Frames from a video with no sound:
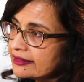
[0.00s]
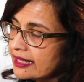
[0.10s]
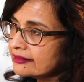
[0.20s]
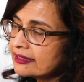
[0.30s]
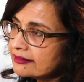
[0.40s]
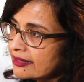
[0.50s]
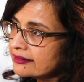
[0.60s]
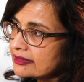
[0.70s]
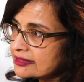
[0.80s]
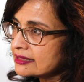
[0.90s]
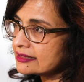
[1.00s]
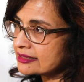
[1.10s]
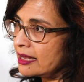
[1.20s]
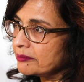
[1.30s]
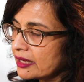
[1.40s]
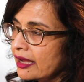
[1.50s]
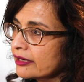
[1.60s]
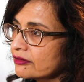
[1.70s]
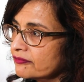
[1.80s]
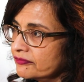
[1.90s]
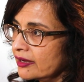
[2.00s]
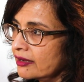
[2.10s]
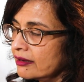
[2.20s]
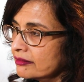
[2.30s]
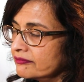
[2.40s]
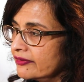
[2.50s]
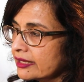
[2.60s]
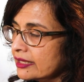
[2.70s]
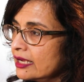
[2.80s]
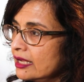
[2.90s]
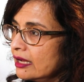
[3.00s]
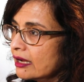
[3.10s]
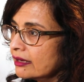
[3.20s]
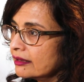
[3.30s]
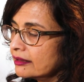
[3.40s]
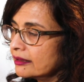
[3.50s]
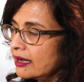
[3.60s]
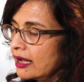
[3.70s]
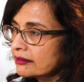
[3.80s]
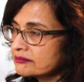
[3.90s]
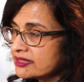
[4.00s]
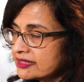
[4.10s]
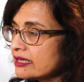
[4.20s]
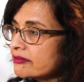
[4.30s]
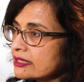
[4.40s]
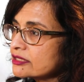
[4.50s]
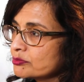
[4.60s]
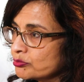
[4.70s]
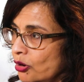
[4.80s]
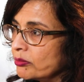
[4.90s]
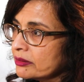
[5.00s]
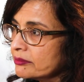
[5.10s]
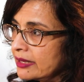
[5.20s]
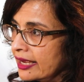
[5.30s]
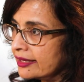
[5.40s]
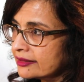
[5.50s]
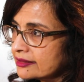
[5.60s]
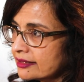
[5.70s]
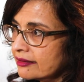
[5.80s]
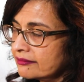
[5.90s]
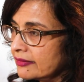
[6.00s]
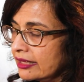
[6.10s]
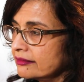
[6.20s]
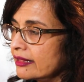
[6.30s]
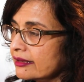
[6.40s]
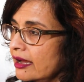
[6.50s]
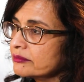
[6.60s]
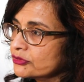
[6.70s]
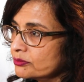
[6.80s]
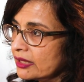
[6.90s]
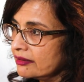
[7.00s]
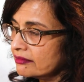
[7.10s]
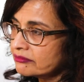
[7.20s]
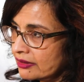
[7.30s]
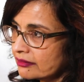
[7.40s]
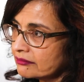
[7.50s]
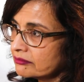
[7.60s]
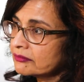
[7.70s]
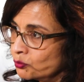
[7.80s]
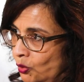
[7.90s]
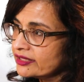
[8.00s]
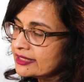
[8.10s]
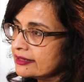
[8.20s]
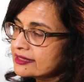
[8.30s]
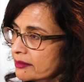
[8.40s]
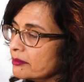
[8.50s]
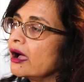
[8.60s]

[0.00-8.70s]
they think that this is some kind of a very serious problem, and they come to me wanting some